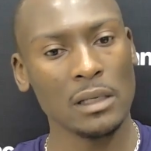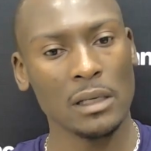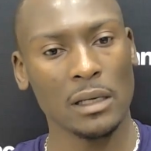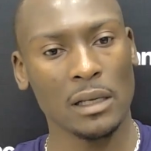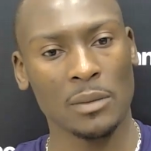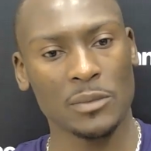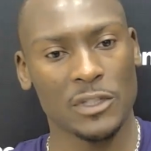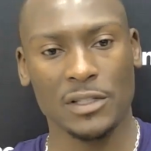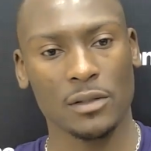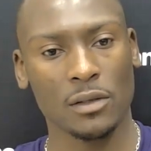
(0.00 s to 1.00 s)
And I'm
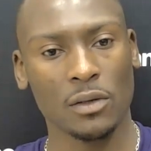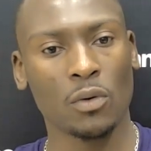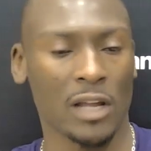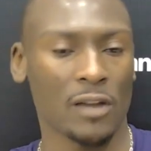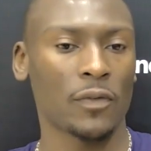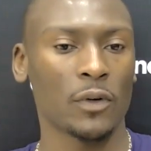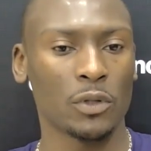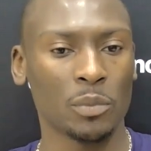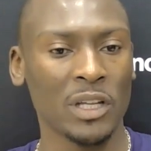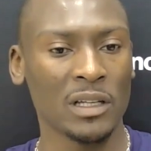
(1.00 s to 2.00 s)
just grateful to
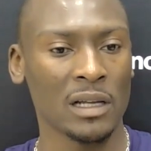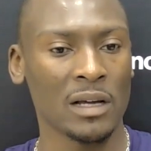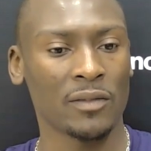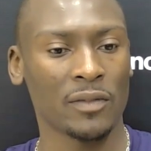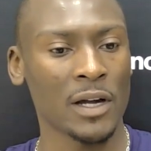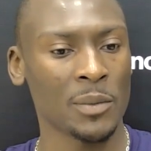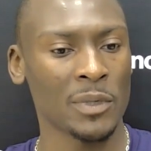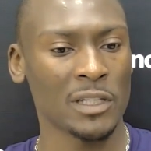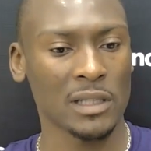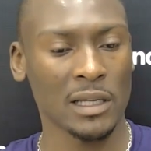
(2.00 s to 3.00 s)
be in an
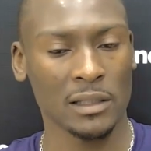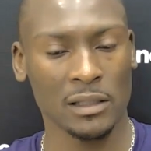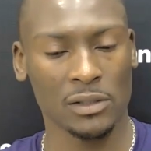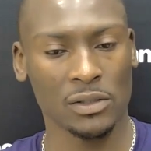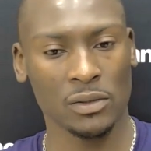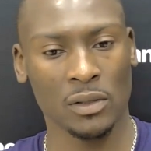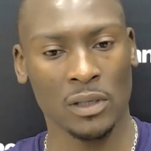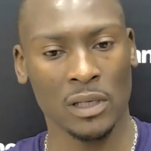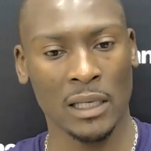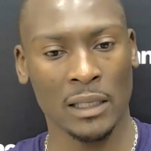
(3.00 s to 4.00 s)
environment like this. You know,
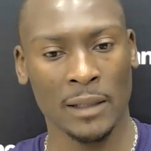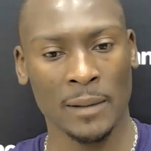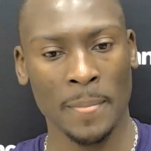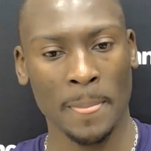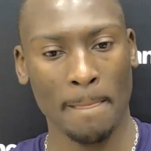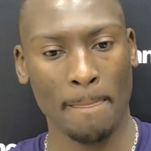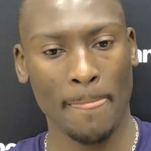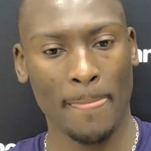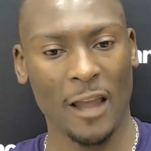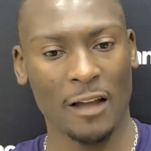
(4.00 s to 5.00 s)
I uh,
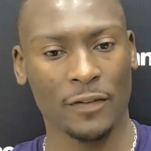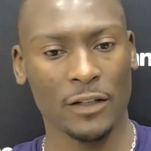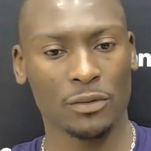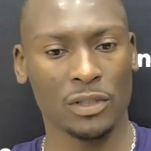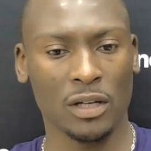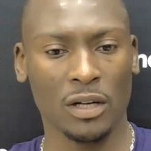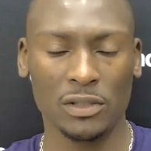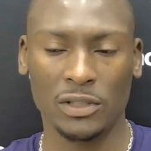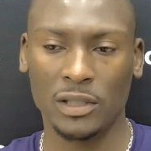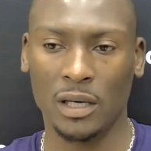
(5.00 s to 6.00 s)
I think during the
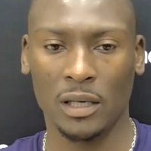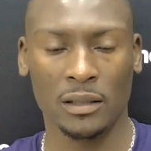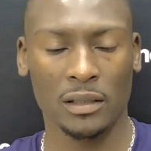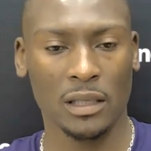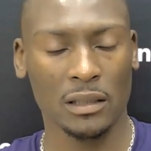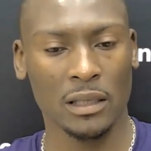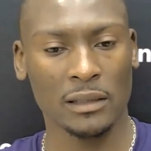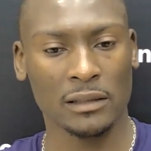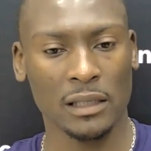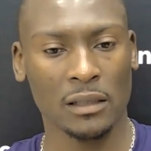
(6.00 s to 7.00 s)
All-Star, I
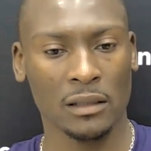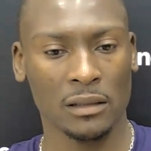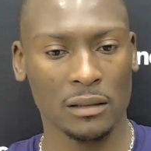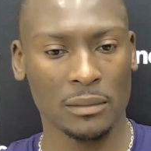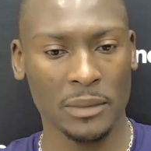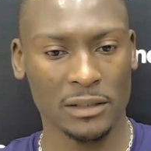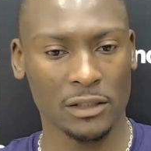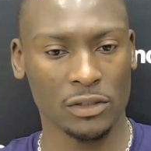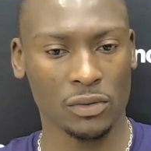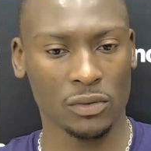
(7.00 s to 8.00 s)
sent a
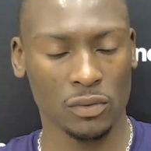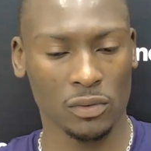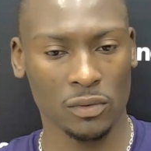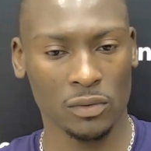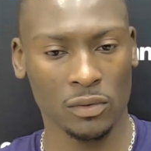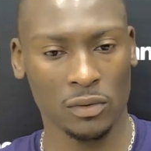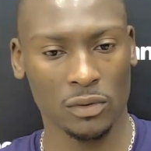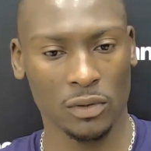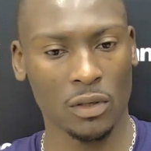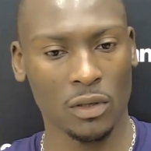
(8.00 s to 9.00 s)
message to, to, to
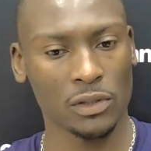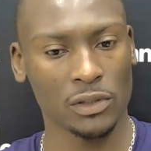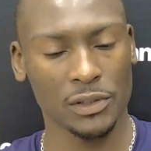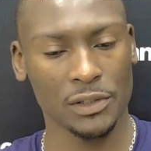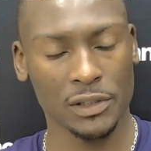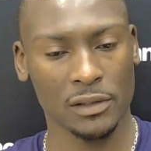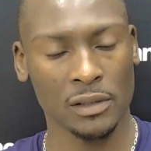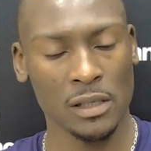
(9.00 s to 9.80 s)
the coach, just,